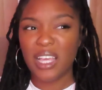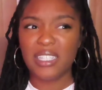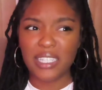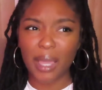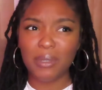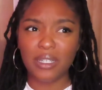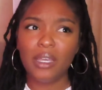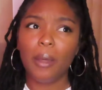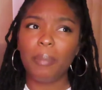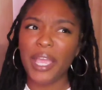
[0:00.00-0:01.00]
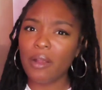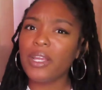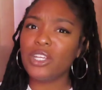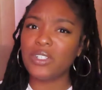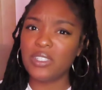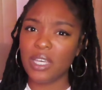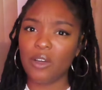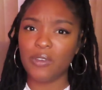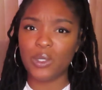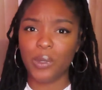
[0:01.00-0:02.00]
It's time to parent
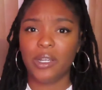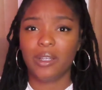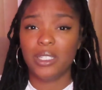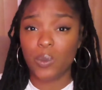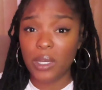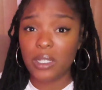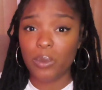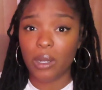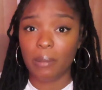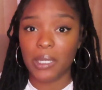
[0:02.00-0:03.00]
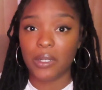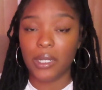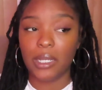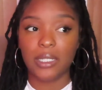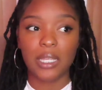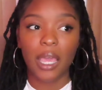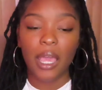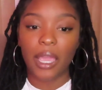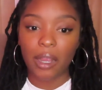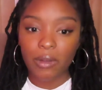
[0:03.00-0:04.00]
yourself as well as what I'm hearing, because
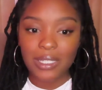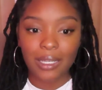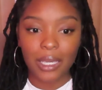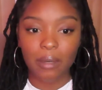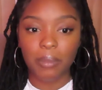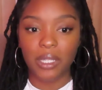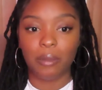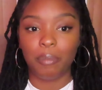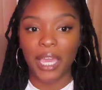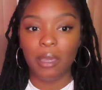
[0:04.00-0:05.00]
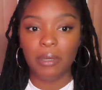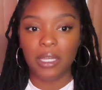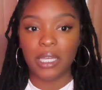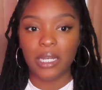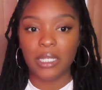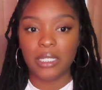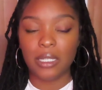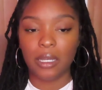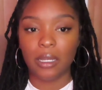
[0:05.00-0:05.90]
Aries, again, being the baby, it is